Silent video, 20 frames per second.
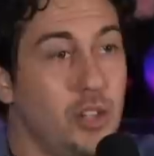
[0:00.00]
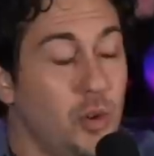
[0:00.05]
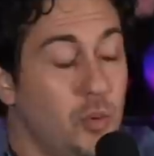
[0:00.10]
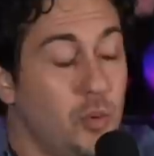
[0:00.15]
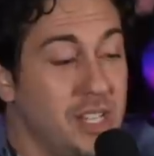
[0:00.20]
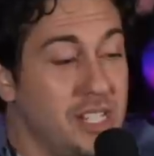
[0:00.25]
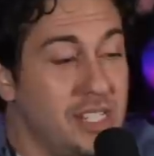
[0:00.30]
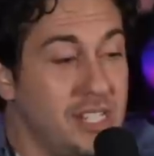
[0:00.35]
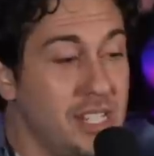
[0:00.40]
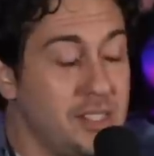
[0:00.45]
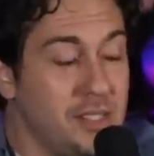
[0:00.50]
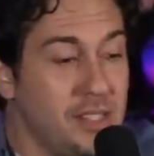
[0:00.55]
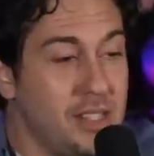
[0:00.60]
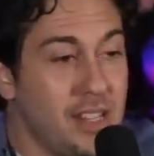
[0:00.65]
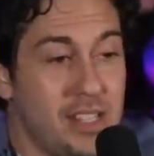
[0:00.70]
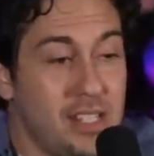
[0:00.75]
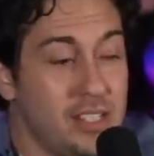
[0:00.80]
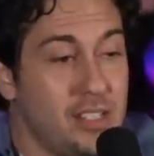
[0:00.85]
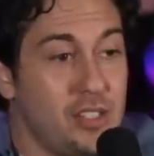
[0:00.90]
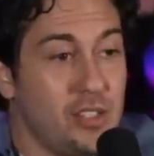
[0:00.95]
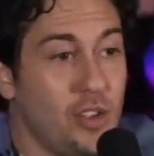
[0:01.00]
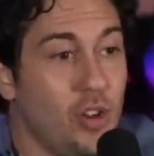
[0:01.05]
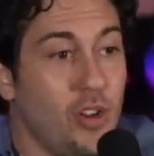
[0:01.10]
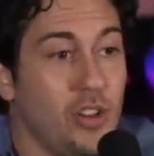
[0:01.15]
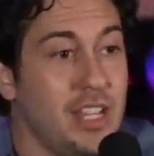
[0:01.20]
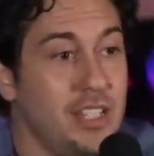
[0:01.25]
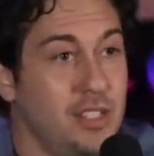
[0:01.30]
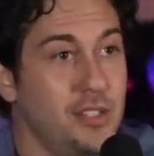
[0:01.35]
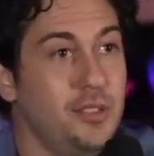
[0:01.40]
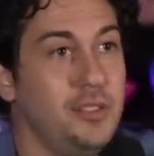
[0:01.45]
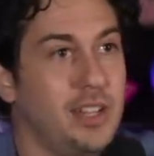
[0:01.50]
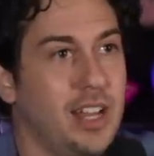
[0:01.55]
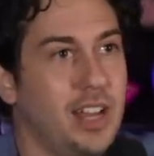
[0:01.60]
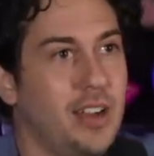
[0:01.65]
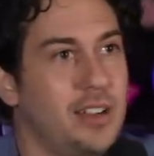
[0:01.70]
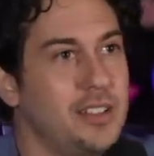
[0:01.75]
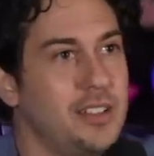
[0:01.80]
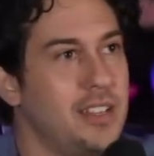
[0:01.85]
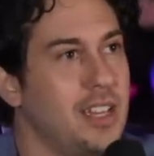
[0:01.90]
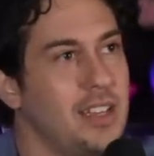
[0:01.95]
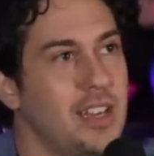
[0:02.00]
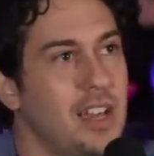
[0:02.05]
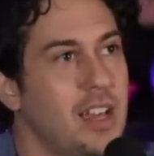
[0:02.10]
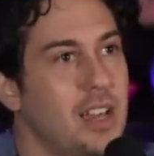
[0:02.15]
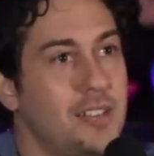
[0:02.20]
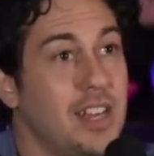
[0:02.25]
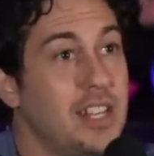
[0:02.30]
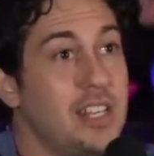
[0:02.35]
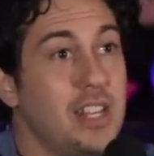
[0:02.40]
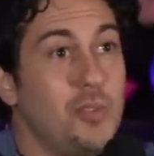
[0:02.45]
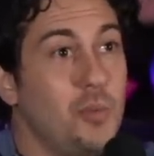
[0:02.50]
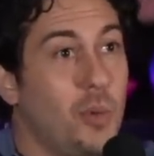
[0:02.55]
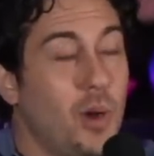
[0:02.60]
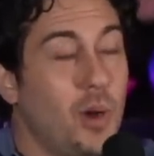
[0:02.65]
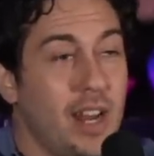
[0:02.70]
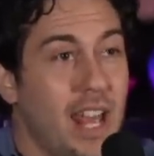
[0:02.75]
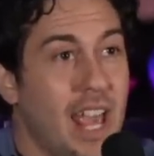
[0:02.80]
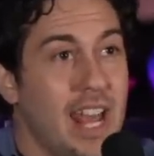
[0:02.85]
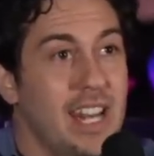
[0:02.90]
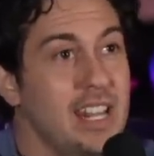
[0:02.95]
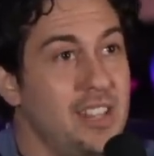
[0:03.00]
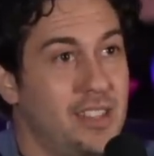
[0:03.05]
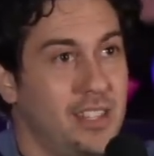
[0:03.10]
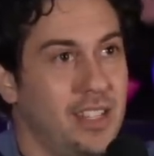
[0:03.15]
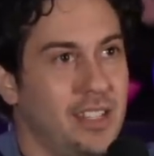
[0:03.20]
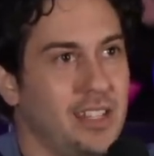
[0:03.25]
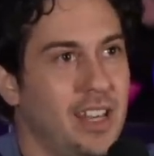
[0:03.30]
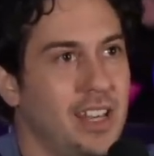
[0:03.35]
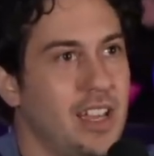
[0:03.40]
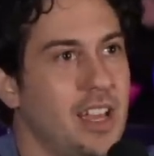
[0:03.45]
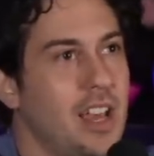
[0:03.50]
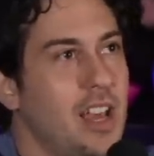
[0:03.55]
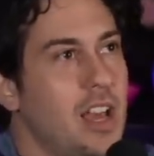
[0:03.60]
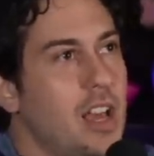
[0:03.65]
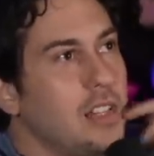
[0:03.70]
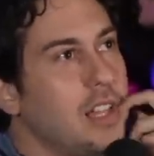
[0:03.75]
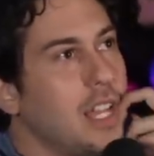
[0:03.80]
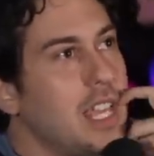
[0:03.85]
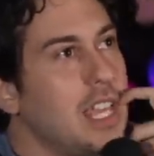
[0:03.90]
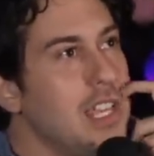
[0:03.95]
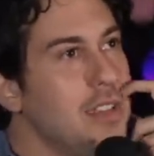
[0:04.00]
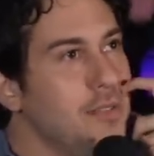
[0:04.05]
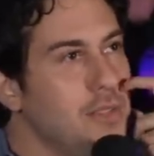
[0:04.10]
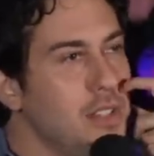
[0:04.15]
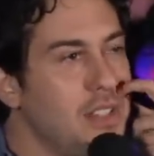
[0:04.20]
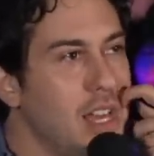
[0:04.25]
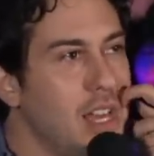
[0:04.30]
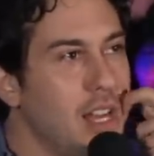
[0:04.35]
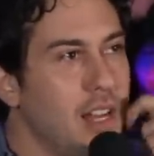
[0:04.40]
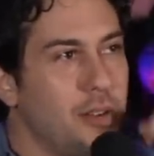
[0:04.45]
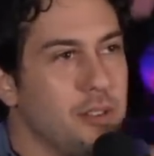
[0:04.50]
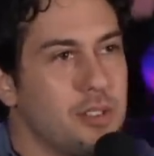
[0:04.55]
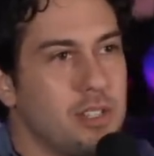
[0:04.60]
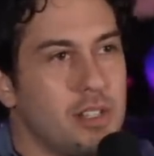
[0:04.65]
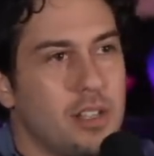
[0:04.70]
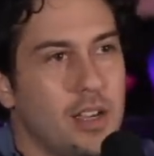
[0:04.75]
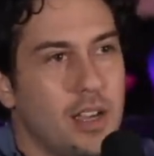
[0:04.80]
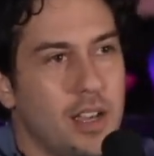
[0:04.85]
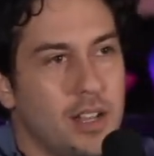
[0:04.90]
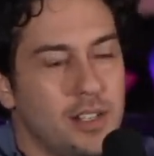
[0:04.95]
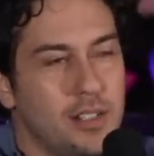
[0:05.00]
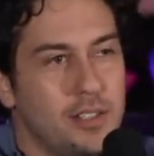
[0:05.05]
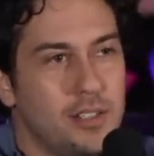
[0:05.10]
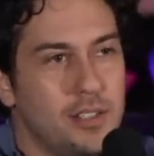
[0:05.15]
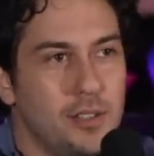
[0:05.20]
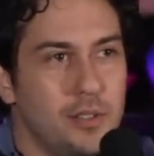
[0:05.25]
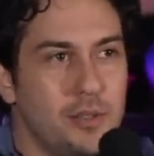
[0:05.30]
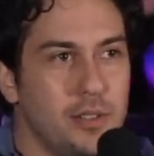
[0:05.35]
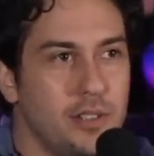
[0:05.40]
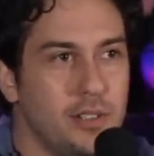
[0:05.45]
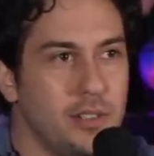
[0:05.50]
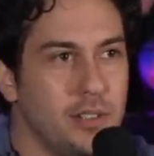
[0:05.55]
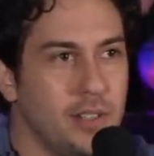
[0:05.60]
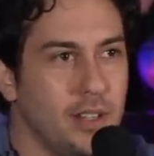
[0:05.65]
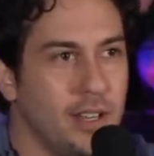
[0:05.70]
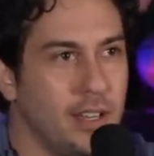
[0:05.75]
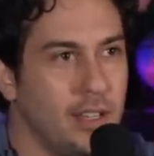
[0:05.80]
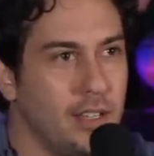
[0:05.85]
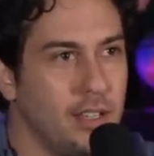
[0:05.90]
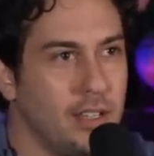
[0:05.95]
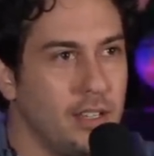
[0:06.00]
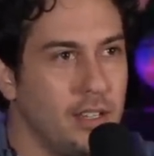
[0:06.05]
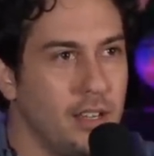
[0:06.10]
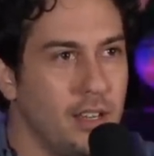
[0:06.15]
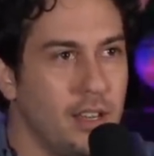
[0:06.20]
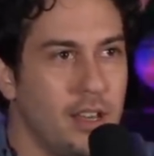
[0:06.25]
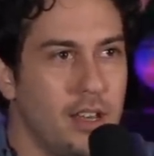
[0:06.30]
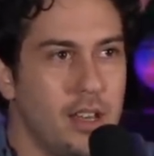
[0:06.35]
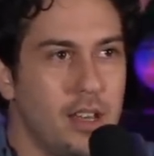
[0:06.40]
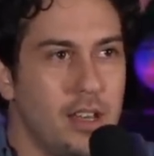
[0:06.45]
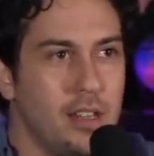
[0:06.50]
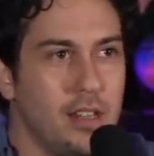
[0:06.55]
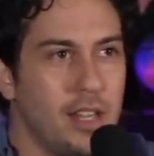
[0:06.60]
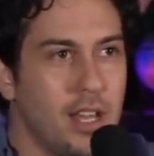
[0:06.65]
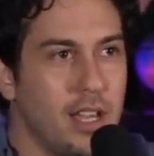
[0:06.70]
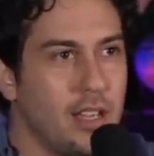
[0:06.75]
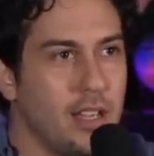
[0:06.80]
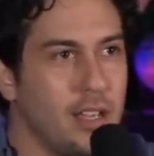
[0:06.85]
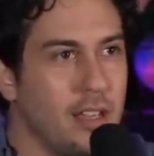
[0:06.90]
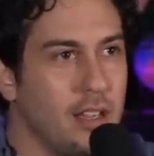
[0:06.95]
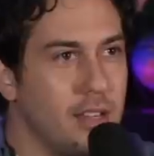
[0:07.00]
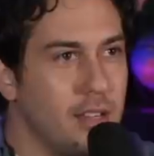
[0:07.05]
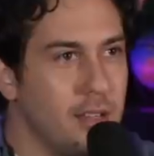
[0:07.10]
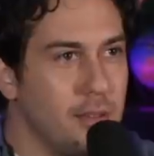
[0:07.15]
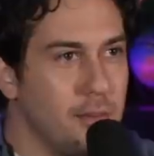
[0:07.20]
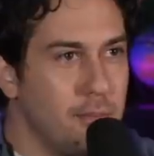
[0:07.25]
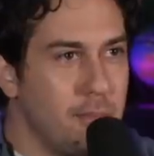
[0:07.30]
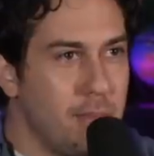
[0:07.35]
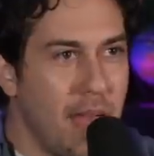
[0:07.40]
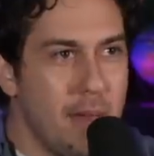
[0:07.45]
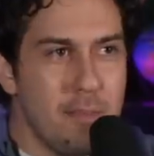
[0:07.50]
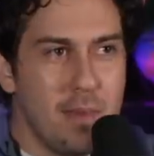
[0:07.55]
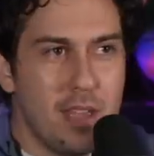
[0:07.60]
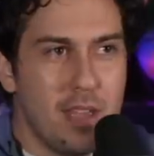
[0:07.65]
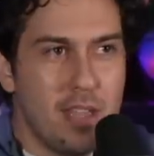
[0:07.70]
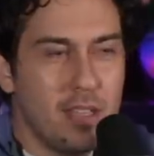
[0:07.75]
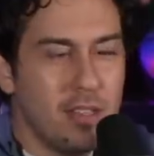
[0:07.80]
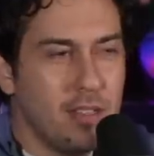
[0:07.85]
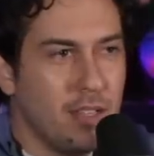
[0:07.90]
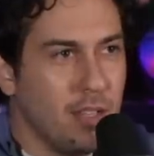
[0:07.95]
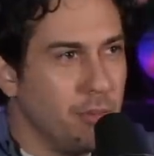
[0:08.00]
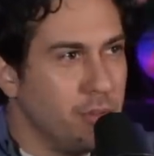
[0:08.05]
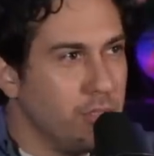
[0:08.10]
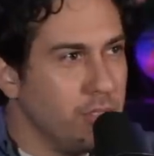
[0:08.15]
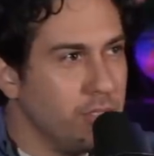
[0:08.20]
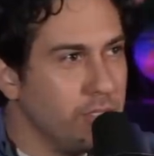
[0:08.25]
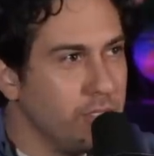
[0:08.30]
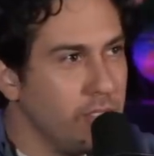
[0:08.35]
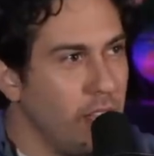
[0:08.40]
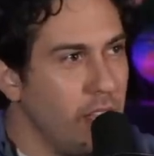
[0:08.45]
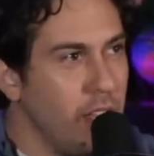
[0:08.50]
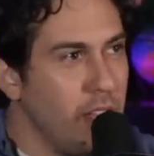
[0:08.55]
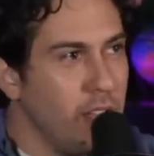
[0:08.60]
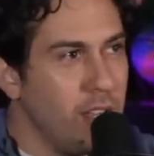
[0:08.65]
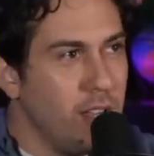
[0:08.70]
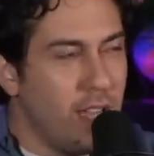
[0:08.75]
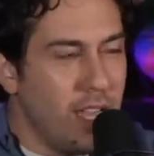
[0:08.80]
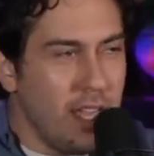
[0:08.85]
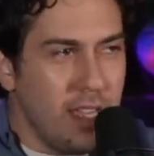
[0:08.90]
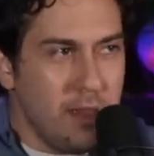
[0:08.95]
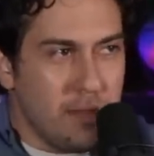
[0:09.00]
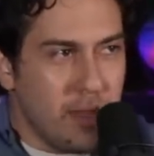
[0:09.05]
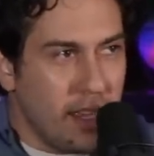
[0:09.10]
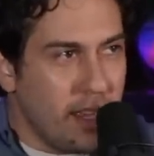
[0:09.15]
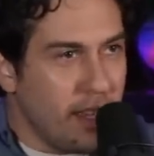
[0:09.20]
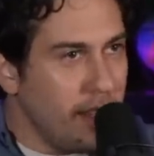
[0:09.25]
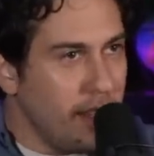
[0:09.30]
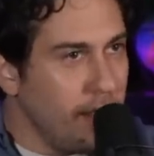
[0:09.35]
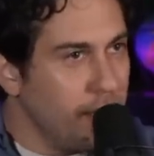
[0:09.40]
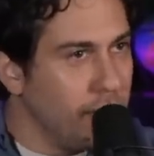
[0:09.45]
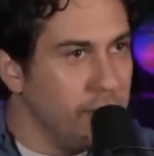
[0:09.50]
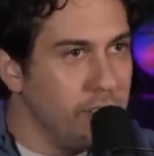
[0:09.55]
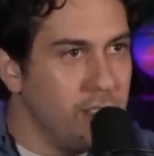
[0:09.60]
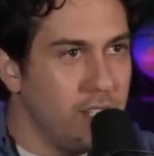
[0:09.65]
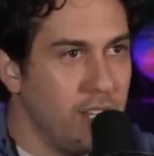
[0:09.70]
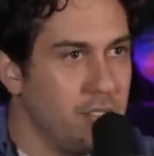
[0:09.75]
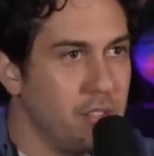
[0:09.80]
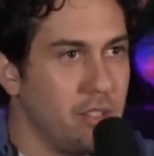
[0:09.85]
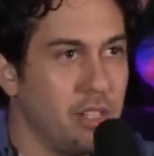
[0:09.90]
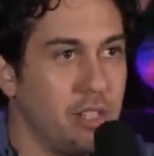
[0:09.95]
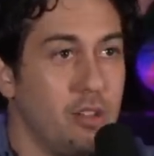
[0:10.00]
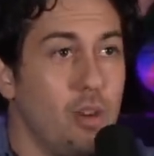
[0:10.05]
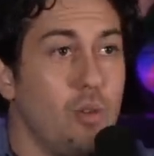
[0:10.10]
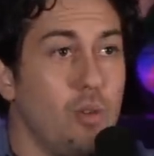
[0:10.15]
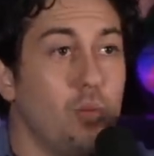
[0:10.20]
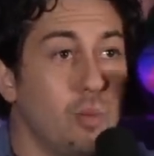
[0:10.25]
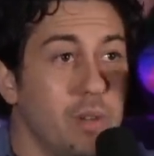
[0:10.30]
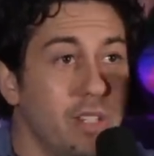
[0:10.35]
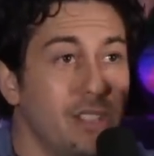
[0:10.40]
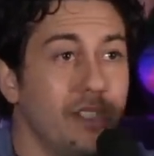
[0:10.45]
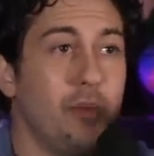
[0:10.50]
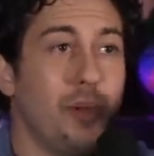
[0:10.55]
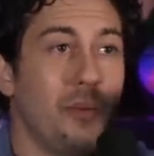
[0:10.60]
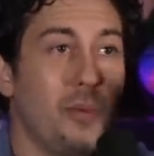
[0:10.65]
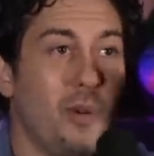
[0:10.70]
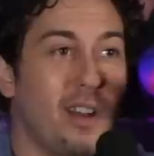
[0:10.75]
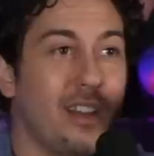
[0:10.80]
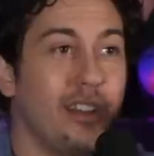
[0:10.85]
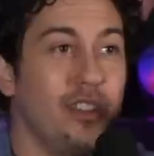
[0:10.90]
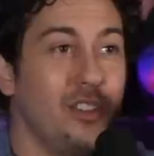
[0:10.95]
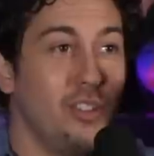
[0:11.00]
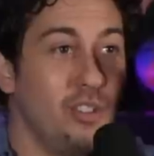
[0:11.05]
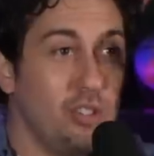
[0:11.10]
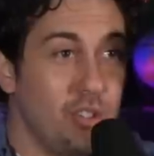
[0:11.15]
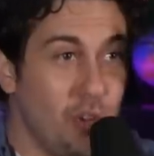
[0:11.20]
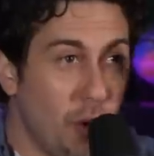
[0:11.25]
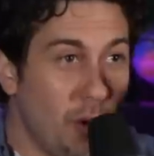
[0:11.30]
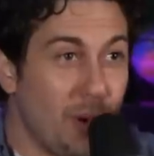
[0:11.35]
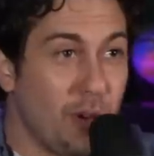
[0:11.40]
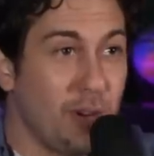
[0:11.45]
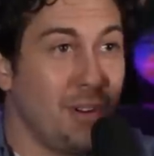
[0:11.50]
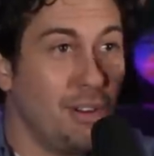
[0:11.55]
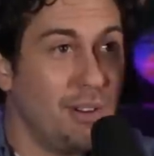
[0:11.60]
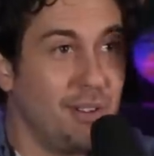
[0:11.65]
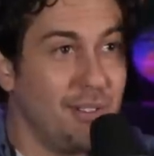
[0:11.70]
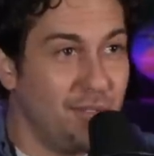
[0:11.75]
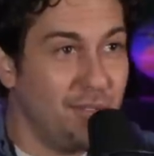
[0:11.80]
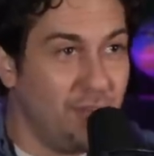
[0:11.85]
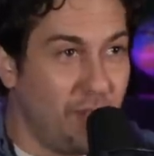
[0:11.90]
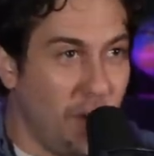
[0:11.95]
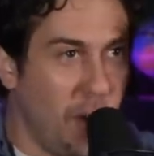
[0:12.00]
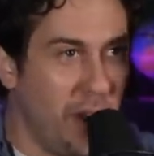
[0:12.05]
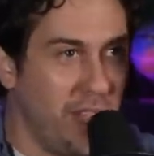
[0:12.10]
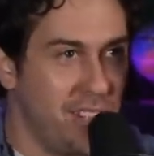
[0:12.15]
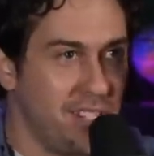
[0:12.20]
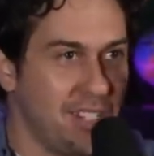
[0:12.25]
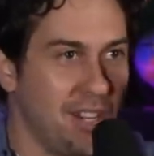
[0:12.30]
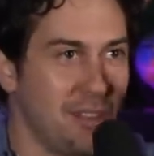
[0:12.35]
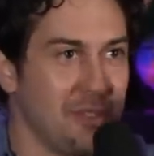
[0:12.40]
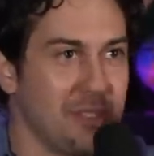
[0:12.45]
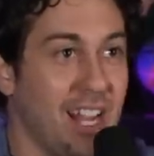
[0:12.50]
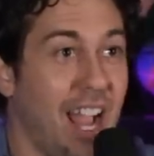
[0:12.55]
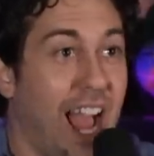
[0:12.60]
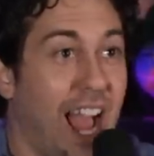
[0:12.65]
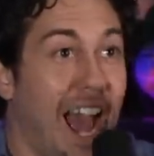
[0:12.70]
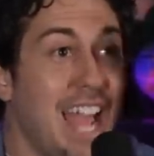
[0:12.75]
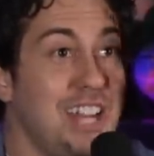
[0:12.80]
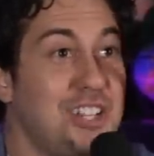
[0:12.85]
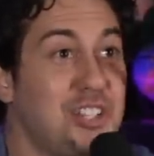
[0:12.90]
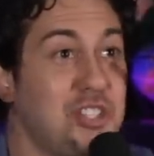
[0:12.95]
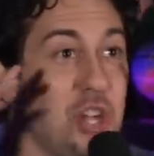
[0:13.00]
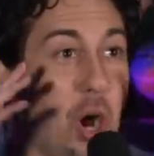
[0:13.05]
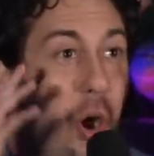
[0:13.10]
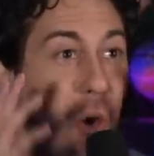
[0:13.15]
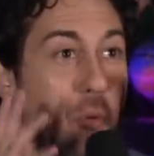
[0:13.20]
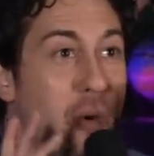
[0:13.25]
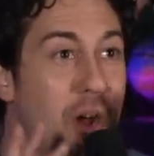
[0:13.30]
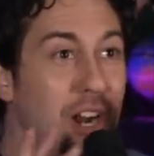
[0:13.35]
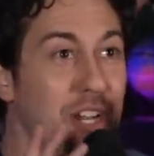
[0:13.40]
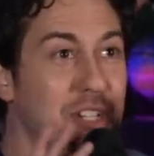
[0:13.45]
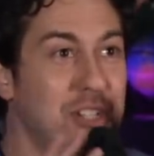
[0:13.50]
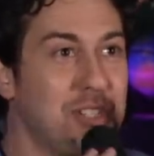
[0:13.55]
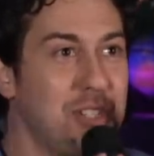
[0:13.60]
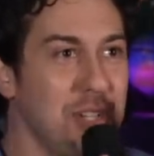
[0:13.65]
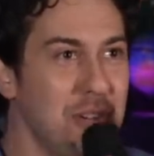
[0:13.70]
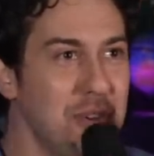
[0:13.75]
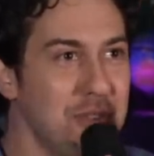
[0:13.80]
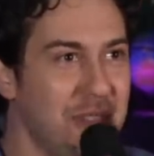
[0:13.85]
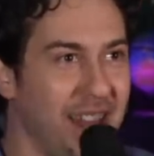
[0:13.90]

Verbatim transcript: no this is this is all i do now they they didn't want anything like like even then i was kind of doing like like a batman that was hey man we're gonna and they're like no really we want your voice and i was like i don't want to do